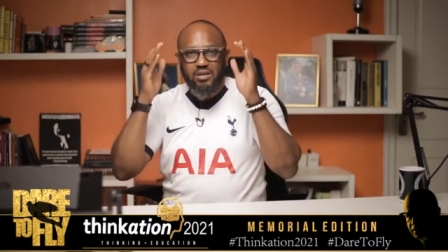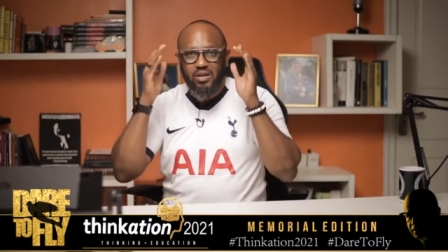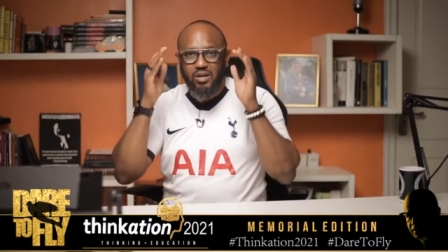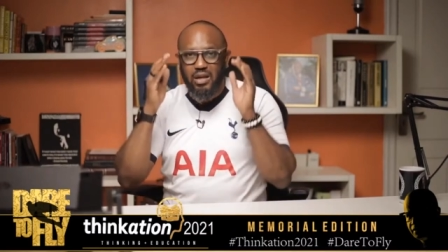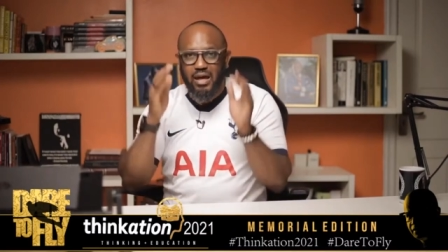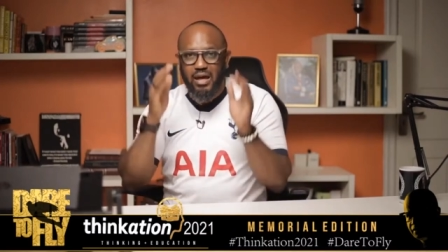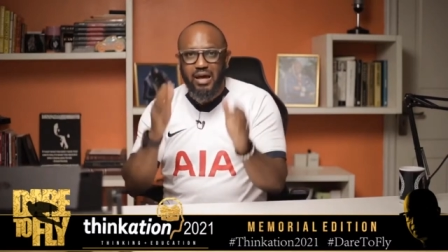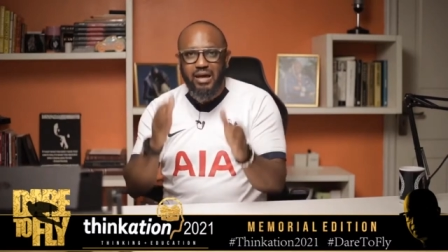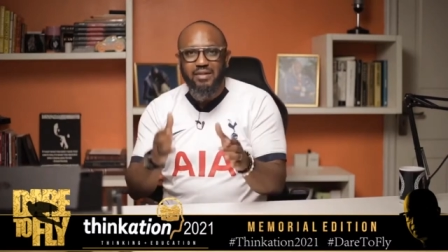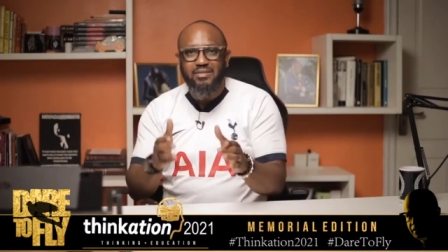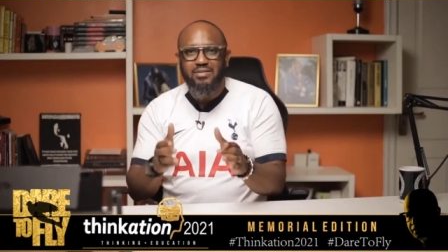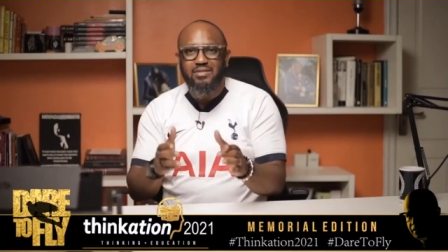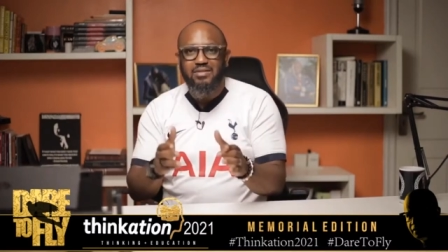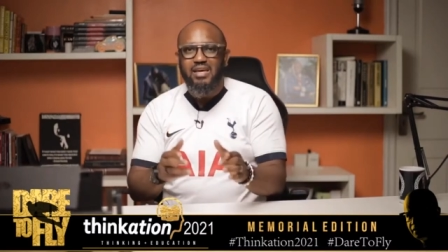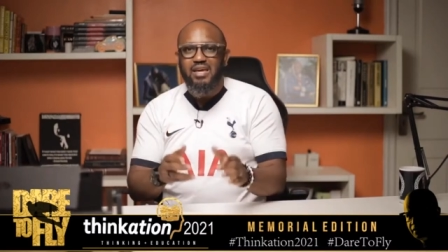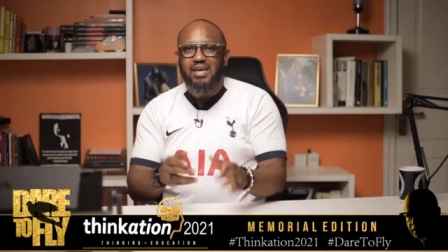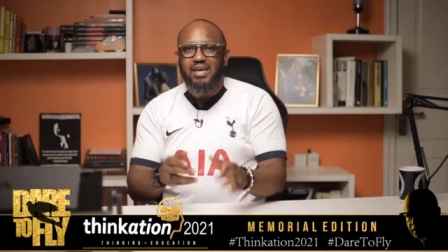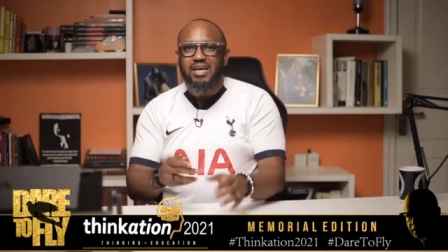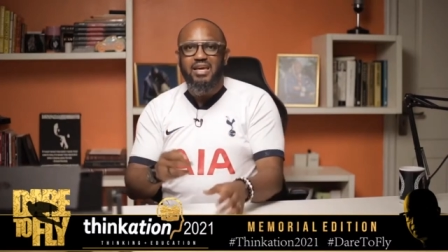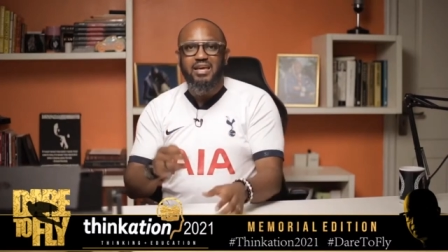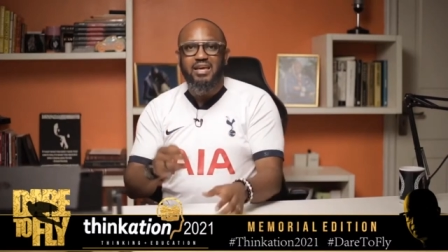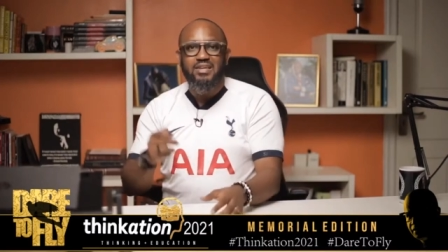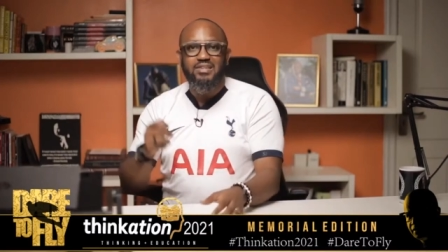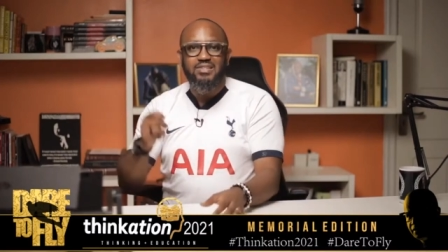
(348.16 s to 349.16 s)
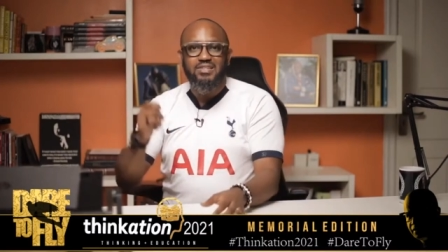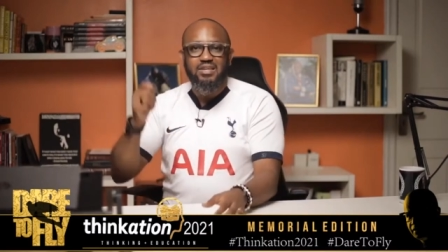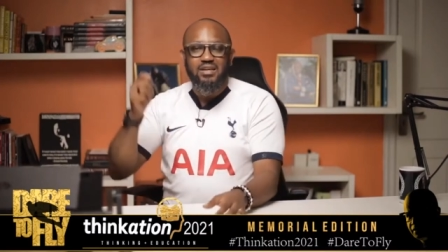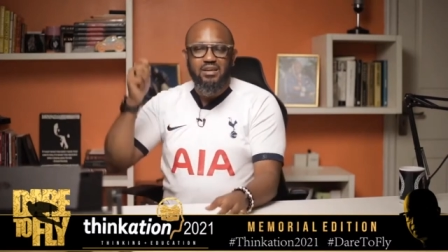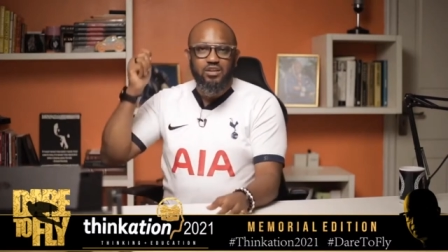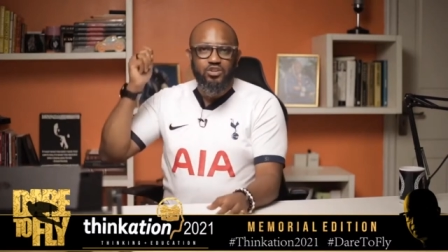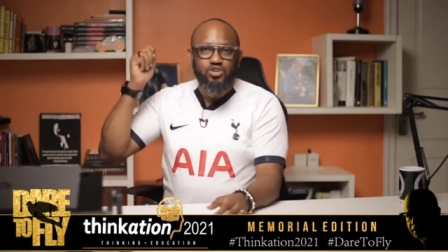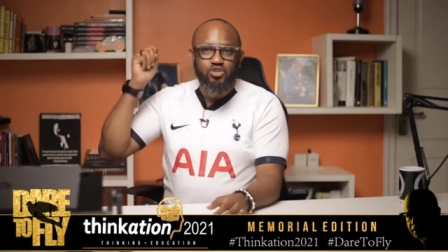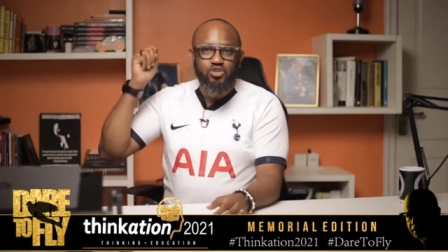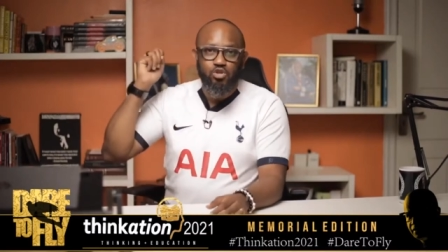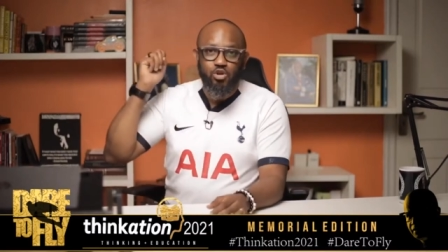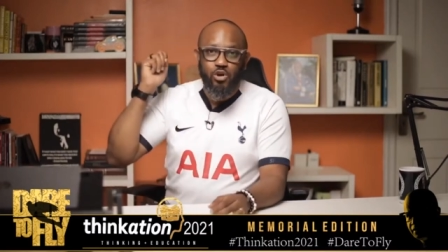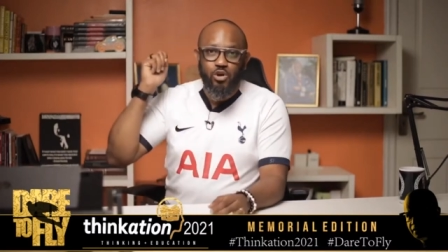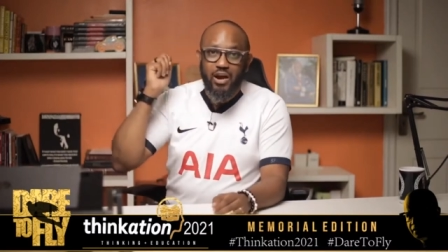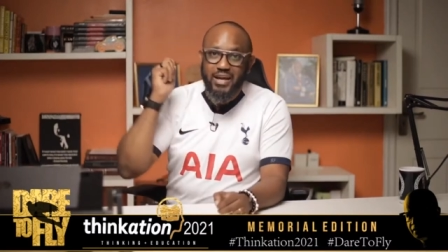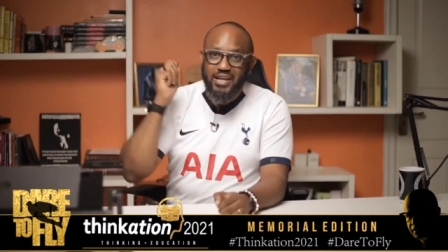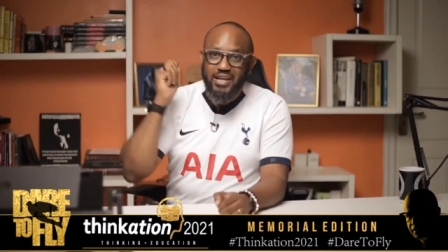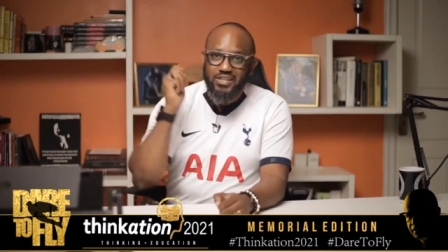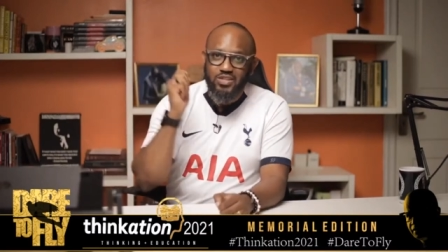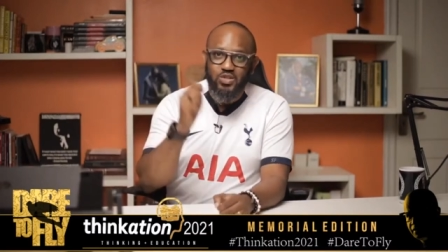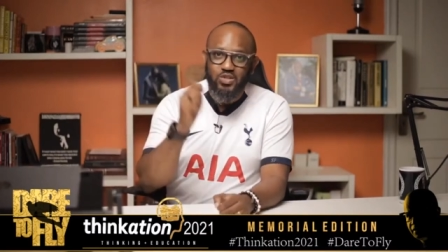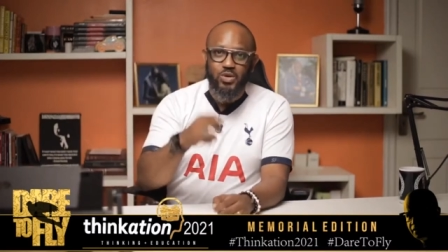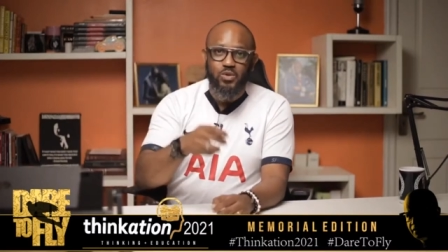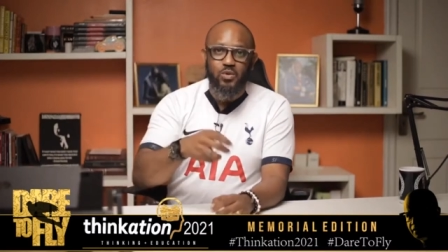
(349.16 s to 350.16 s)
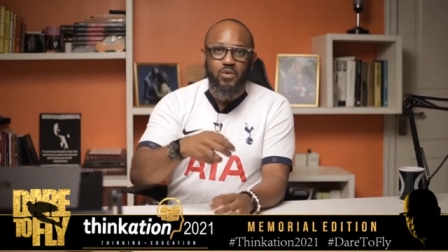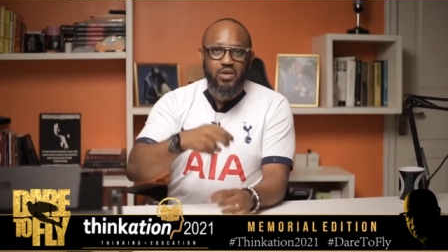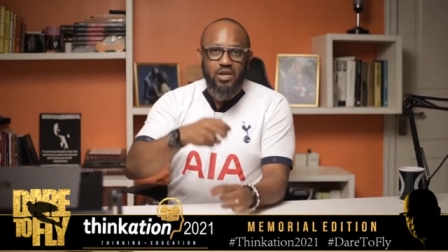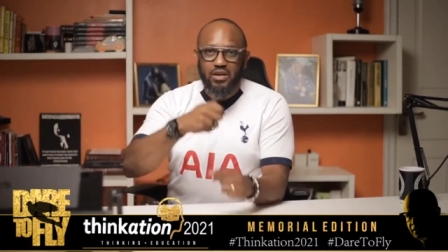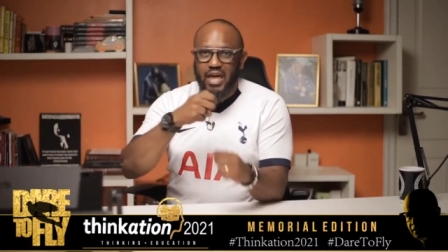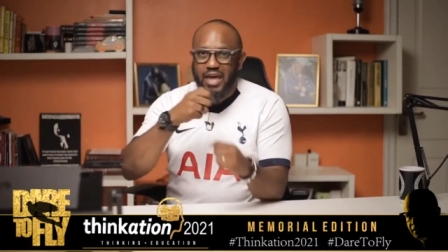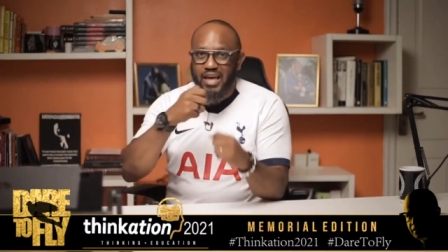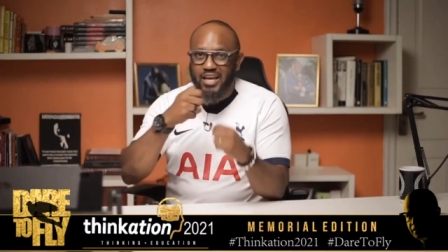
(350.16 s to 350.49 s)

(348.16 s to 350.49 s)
Goliath is trying to